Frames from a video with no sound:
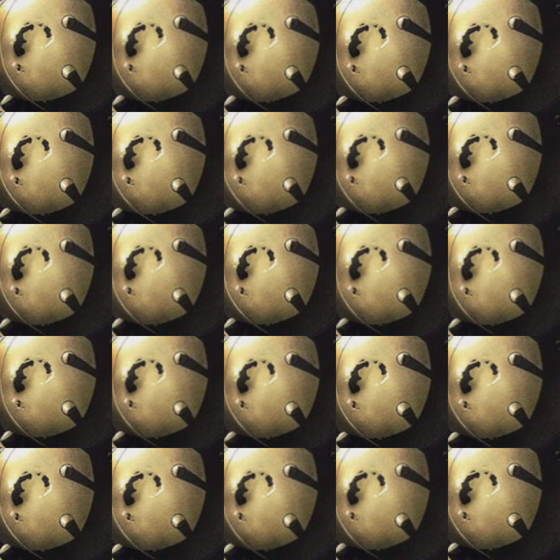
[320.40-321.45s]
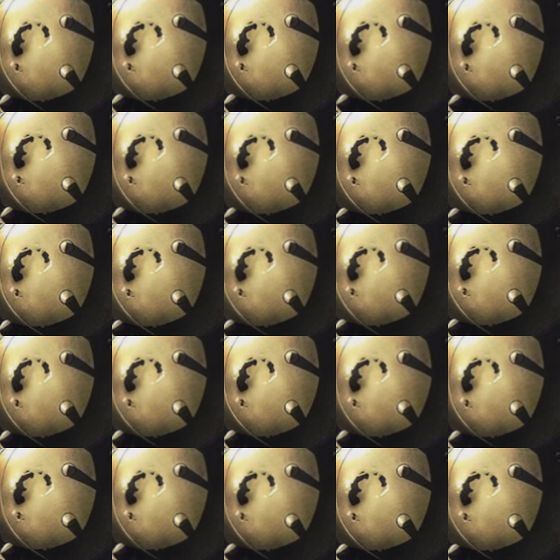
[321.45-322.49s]

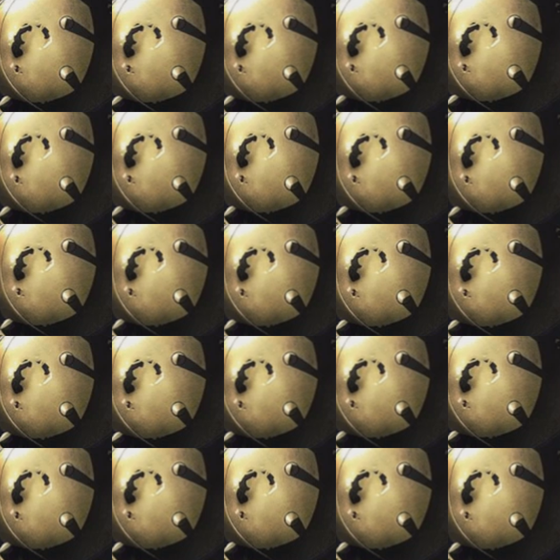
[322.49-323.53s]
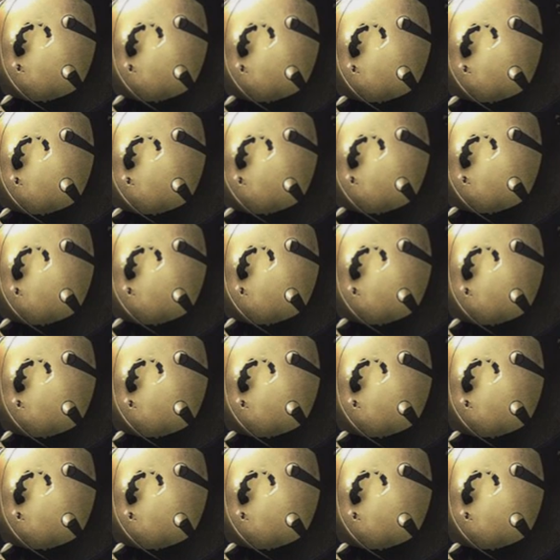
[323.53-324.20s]
(not speaking)